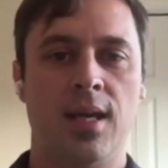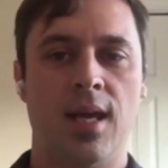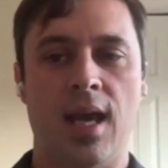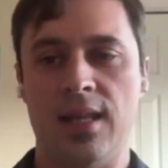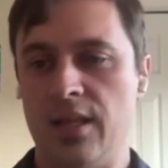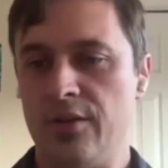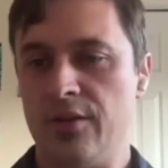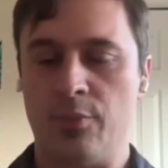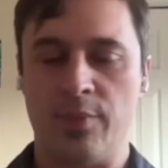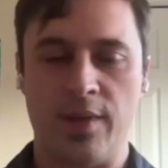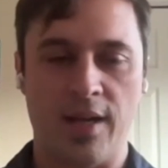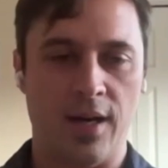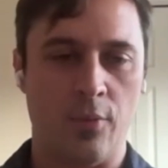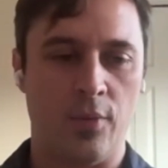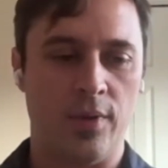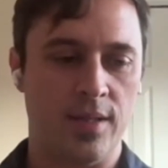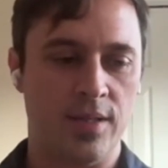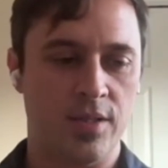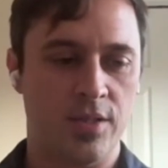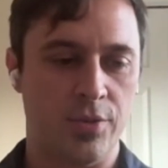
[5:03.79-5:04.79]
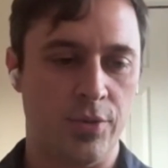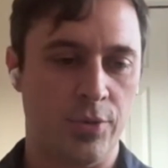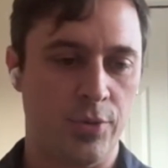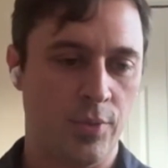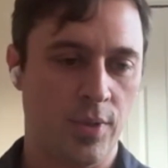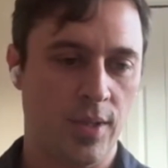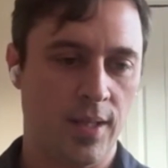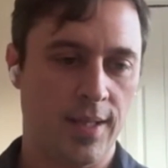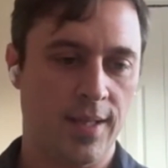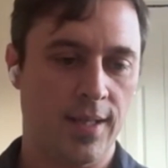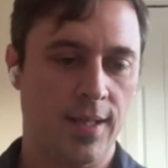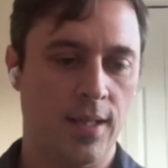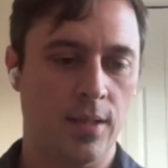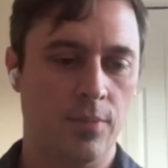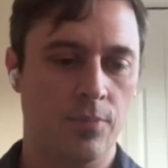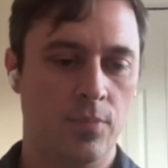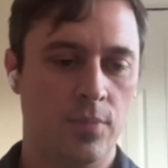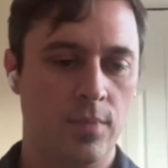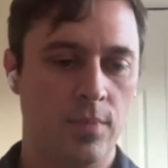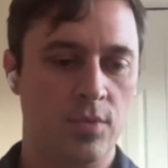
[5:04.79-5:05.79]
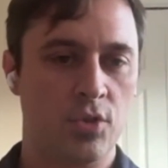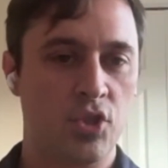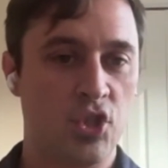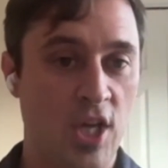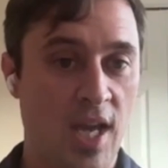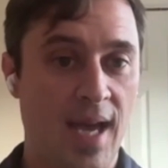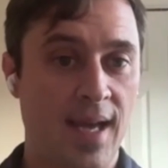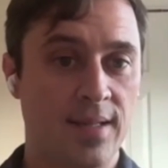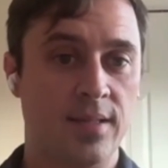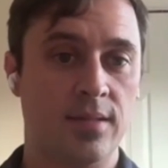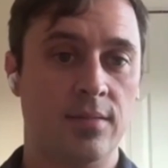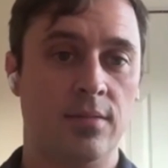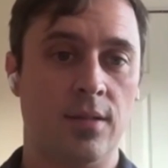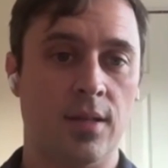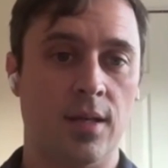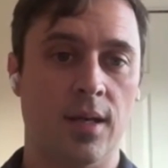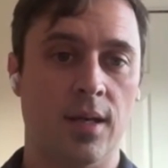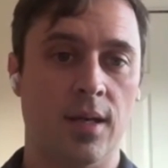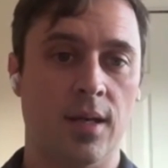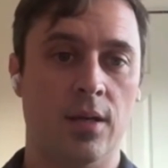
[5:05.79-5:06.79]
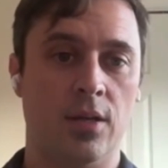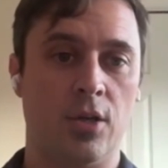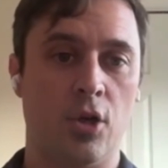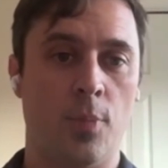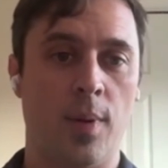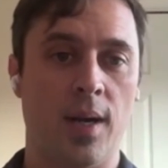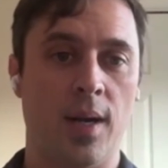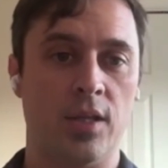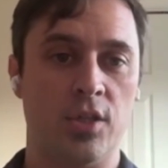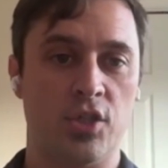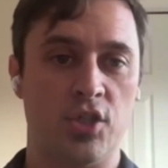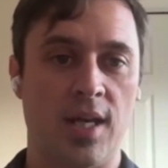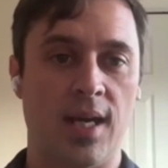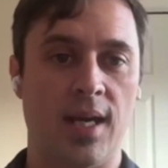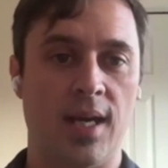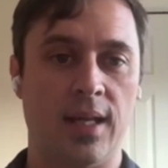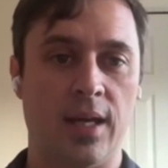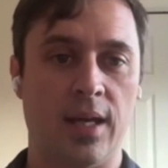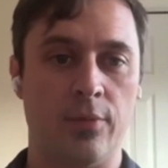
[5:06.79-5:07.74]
And then from there, I went into chat, Copilot chat.